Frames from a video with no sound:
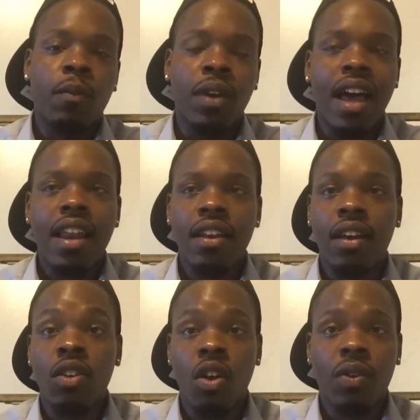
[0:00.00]
What I
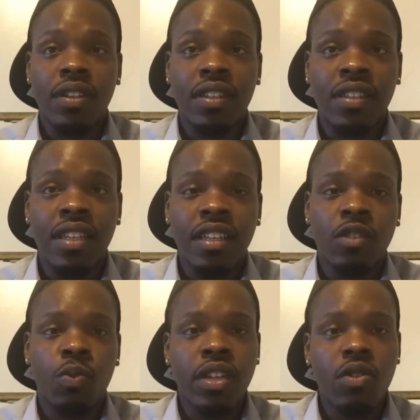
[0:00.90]
notice is
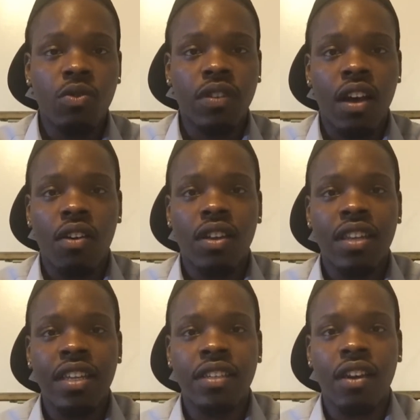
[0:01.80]
this: we use all
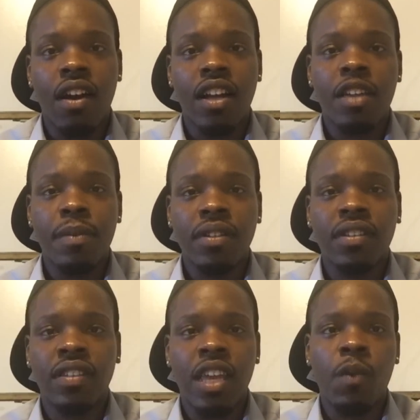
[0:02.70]
of these arguments
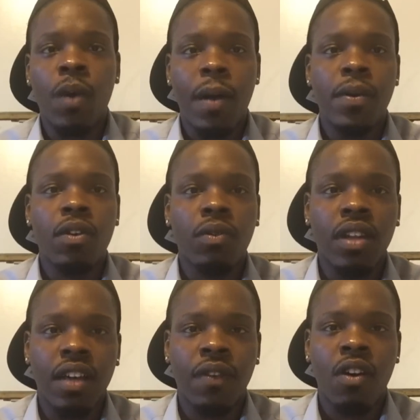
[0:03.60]
to say why we don't
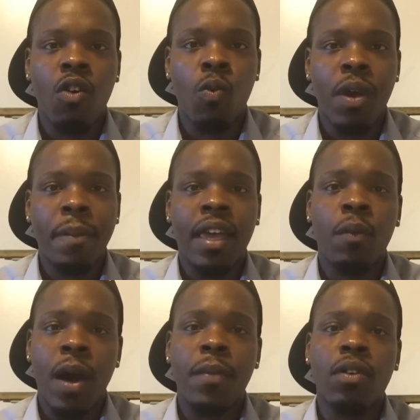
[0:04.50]
love our own women
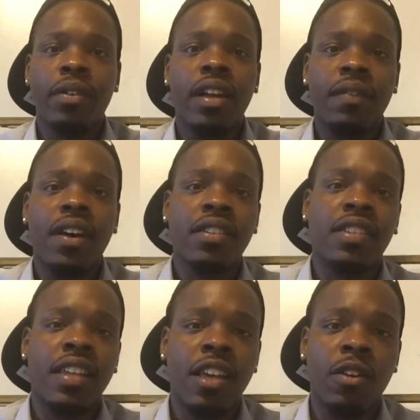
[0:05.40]
and why we don't love
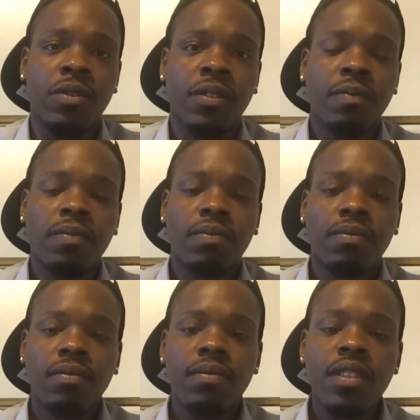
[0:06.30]
ourselves.
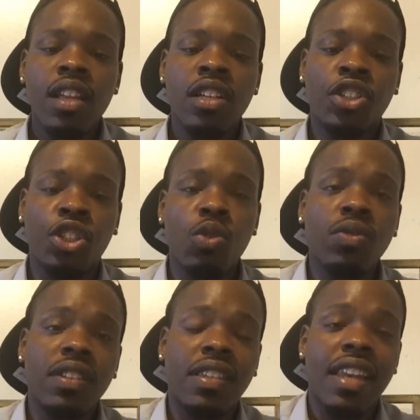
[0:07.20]

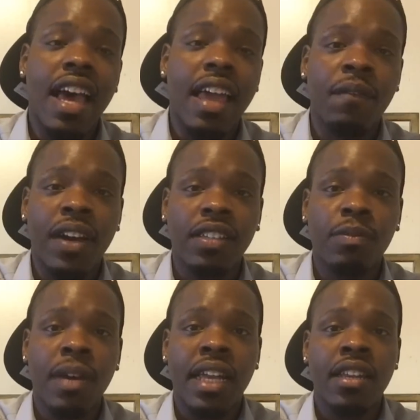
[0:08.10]
choosing to not invite
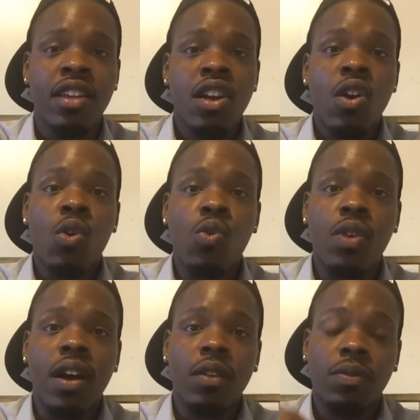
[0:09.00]
somebody
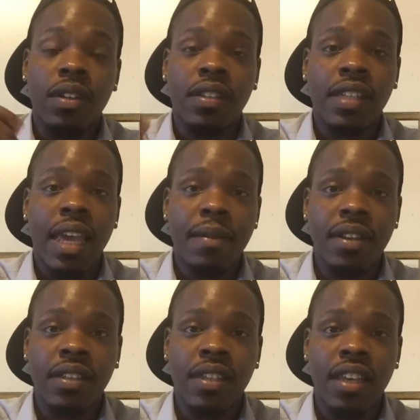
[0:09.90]
who comes from the
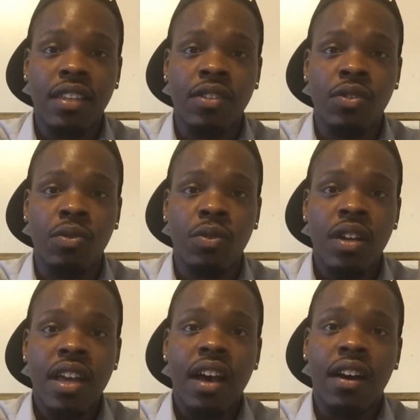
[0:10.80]
same descent as you
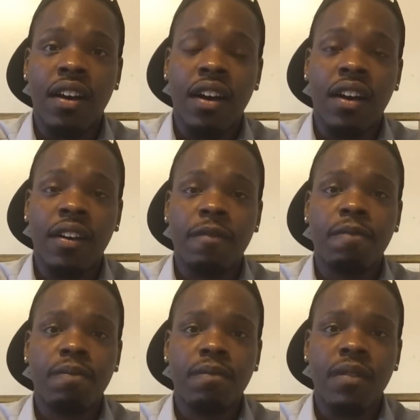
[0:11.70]

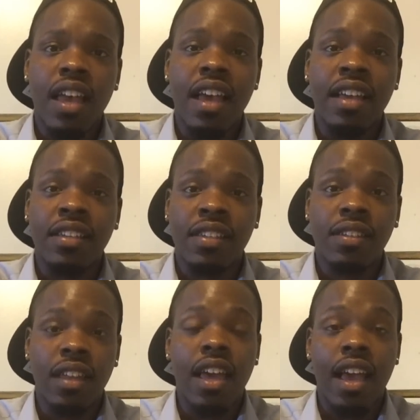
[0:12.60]

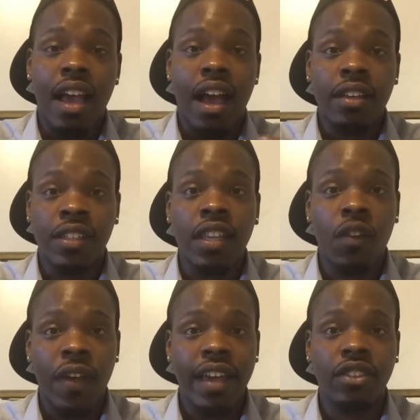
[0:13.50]
is
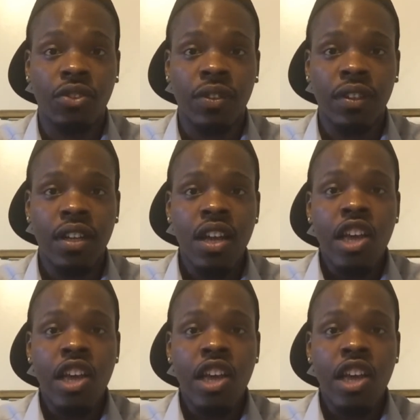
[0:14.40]
self-hatred.